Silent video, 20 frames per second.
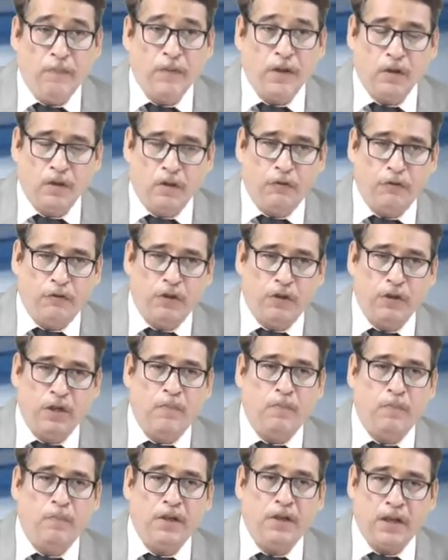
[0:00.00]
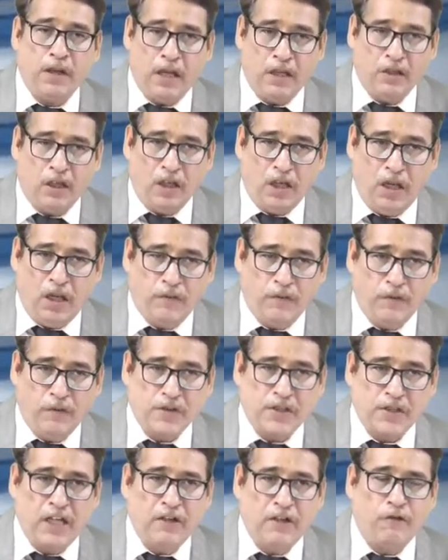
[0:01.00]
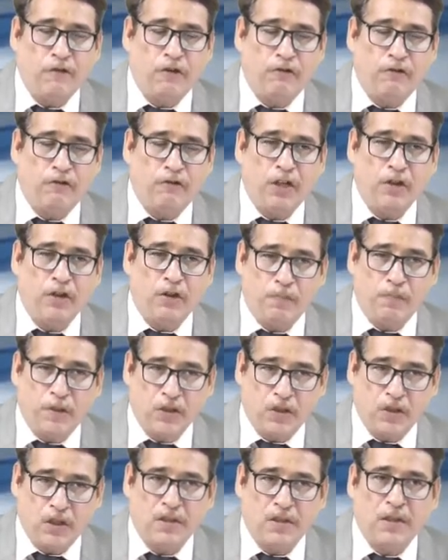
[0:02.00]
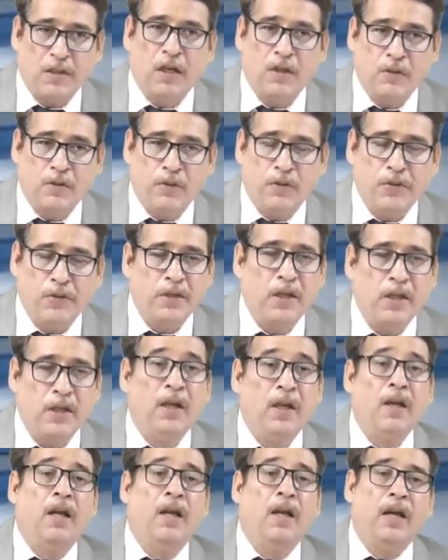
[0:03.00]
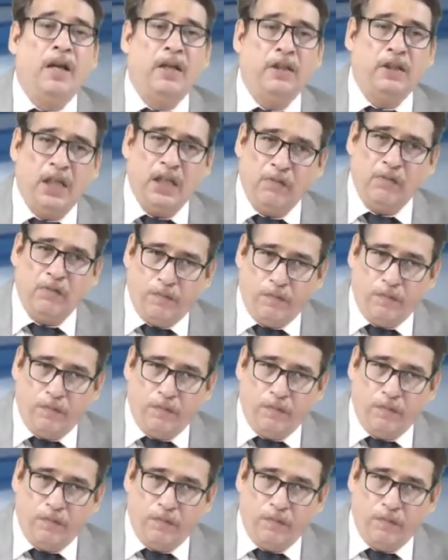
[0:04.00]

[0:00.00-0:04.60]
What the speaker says: your phone number, and the name of the site from where you purchased our course. Then